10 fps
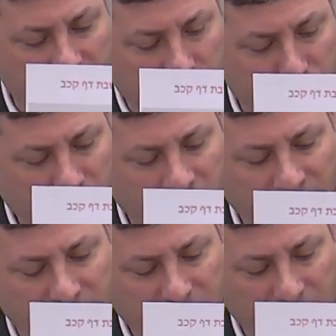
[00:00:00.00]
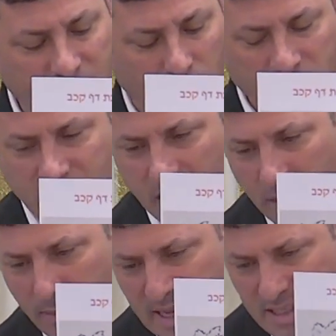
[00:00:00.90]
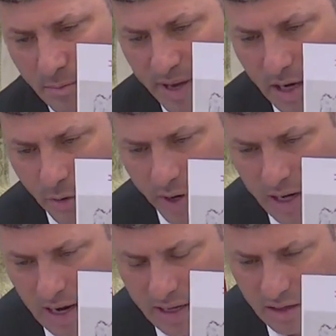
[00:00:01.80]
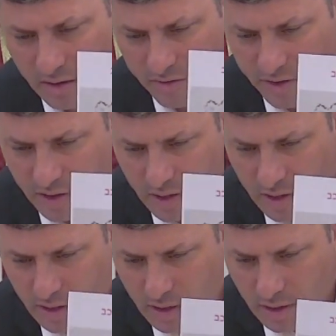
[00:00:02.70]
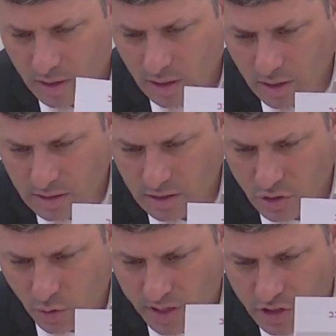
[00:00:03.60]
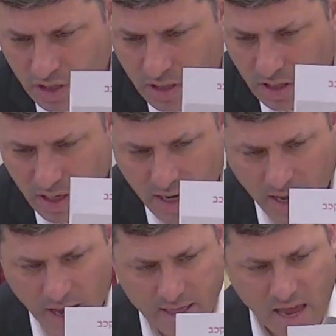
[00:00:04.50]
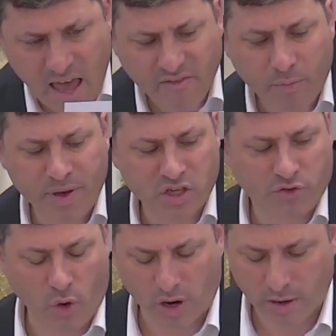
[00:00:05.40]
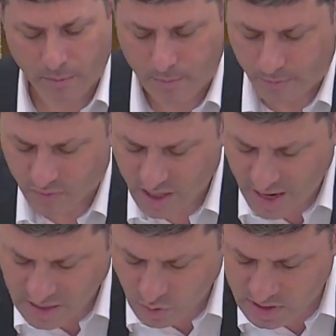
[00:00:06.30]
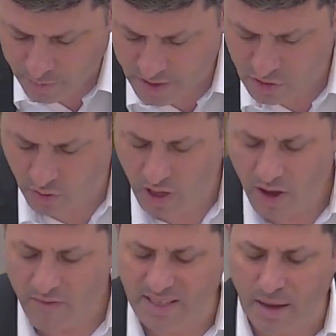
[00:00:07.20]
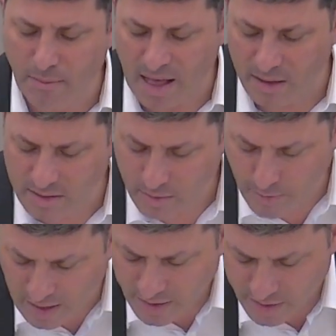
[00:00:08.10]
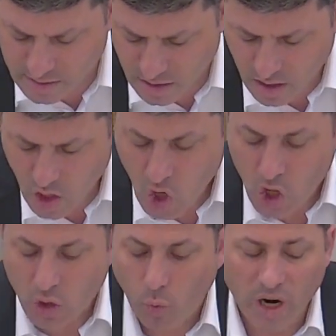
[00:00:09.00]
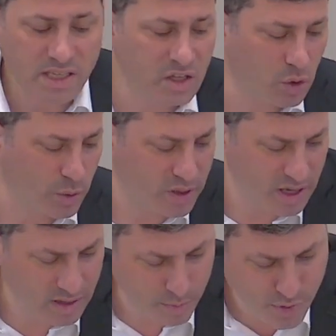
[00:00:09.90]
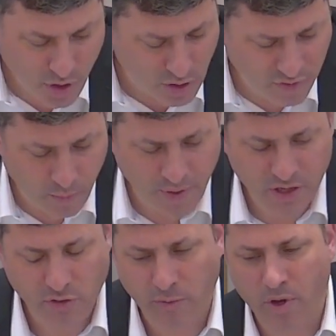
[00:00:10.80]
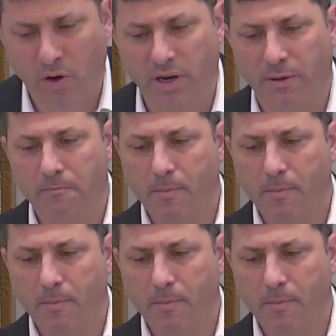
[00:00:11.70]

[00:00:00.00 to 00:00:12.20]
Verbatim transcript: some shovel at the end, almost like a matzah bakery kind of situation. And then you have a pitchfork. The next one is a pitchfork. Vesha Malges. What is he doing with it? Beautiful picture from Yoni.